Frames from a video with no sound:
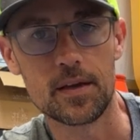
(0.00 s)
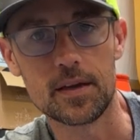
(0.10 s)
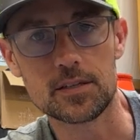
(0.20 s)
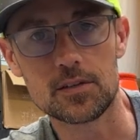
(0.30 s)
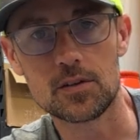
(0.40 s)

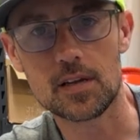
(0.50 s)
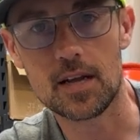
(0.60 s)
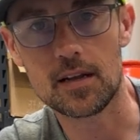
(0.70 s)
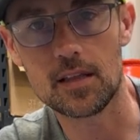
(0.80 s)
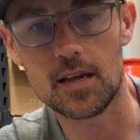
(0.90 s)
It's just going to
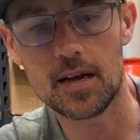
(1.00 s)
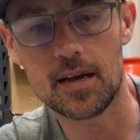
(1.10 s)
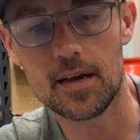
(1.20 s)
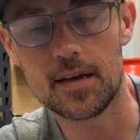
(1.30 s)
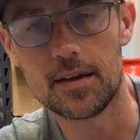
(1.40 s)
kind of
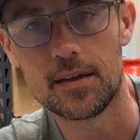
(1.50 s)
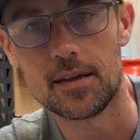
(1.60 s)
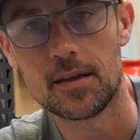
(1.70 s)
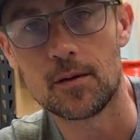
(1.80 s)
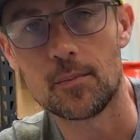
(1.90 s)
glide
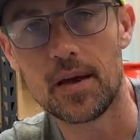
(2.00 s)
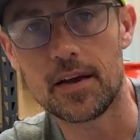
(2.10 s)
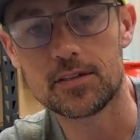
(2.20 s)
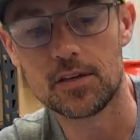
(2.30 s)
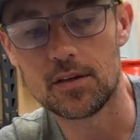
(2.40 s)

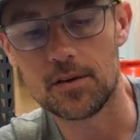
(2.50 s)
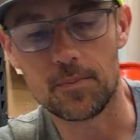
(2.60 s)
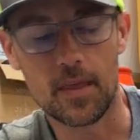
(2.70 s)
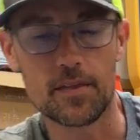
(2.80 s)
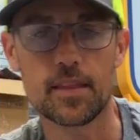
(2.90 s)
back to
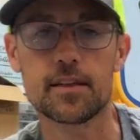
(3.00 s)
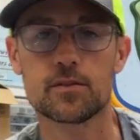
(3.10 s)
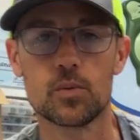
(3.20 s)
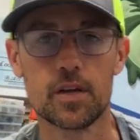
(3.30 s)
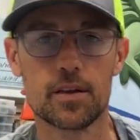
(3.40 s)
you, and
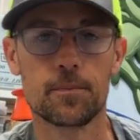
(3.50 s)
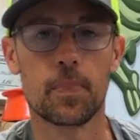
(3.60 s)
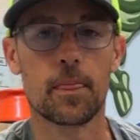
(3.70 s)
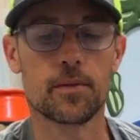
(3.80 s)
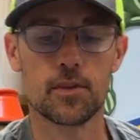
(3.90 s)
that's when
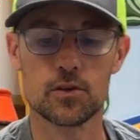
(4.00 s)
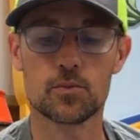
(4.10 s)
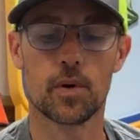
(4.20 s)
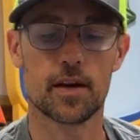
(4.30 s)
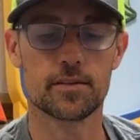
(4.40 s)
those
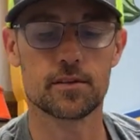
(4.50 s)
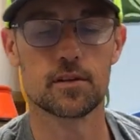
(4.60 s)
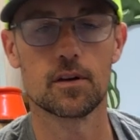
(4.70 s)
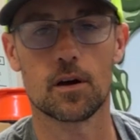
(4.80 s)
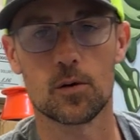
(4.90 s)
bites
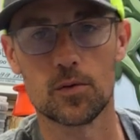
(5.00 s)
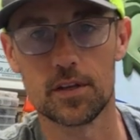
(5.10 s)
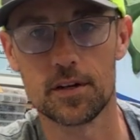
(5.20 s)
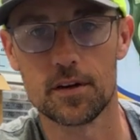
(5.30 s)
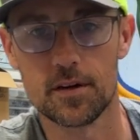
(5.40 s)
are
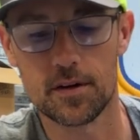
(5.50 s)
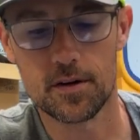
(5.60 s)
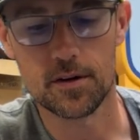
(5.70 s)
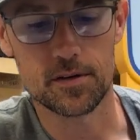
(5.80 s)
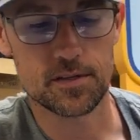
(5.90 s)
really going to
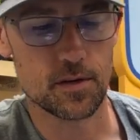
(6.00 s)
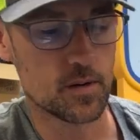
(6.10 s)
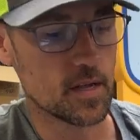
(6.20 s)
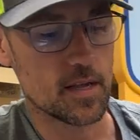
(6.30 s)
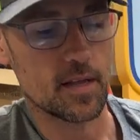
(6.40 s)
occur. So
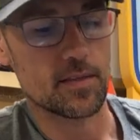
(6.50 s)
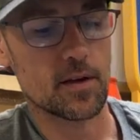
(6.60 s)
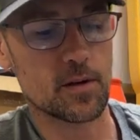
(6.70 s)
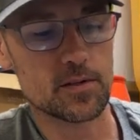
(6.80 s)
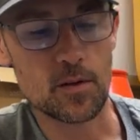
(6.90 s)

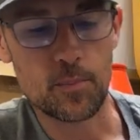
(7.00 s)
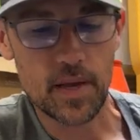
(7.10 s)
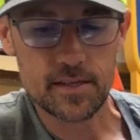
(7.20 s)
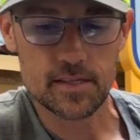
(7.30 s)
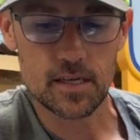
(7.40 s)
there's the
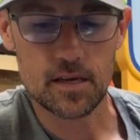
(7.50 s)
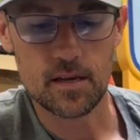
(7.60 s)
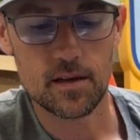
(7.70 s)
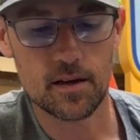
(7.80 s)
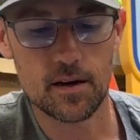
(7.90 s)
basic
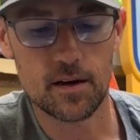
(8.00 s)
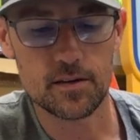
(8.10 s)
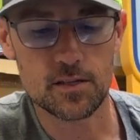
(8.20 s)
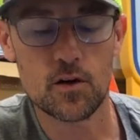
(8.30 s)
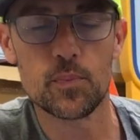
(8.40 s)

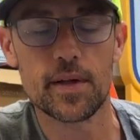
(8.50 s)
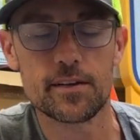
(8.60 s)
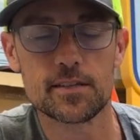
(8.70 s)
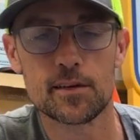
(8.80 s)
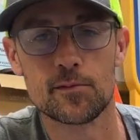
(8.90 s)
soft
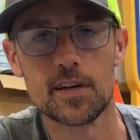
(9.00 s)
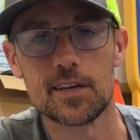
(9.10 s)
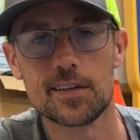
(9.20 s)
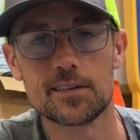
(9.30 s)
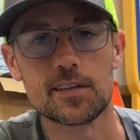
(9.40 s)
plastic
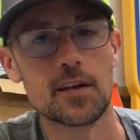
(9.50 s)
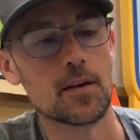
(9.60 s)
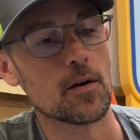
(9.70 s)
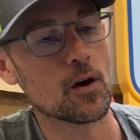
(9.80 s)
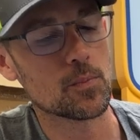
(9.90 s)
riggings.
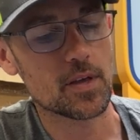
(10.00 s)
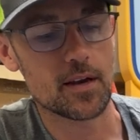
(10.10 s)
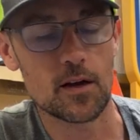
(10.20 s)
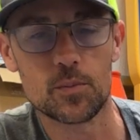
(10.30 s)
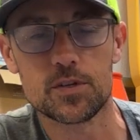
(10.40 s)
Hope
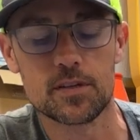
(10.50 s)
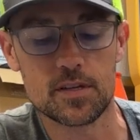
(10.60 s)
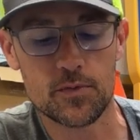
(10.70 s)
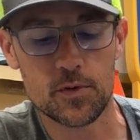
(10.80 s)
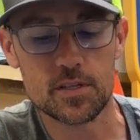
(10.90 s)
that helped you
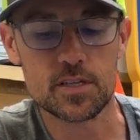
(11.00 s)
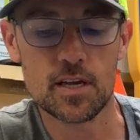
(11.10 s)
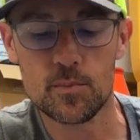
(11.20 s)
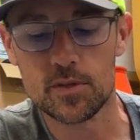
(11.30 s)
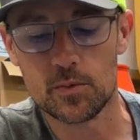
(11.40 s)

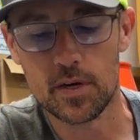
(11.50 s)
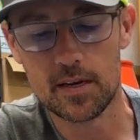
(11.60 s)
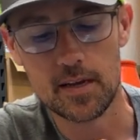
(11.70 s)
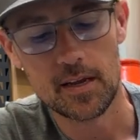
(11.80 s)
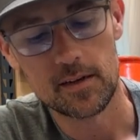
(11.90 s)
differentiate
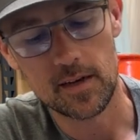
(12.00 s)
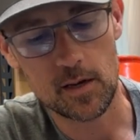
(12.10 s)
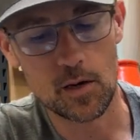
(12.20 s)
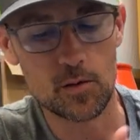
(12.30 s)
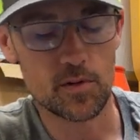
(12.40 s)
between
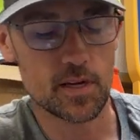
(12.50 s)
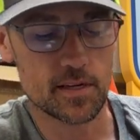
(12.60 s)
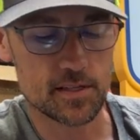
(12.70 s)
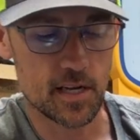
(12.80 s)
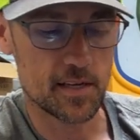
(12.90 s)
Neko
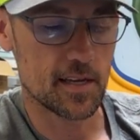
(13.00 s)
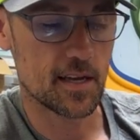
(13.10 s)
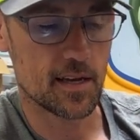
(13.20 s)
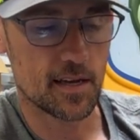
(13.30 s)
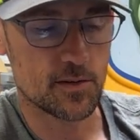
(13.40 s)
rig, shaky
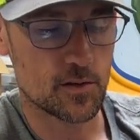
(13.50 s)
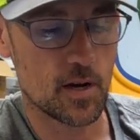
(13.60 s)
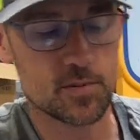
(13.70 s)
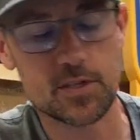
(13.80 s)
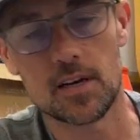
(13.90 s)
head,
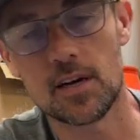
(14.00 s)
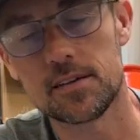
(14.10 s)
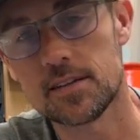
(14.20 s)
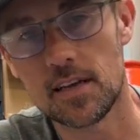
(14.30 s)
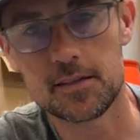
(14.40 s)
drop
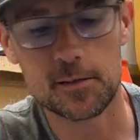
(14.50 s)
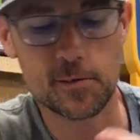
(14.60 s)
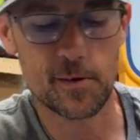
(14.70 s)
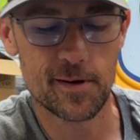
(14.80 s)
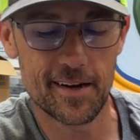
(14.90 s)
shot, Texas
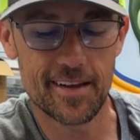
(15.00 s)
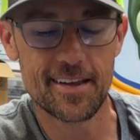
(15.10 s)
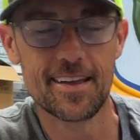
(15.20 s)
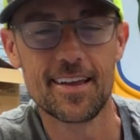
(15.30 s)
rig.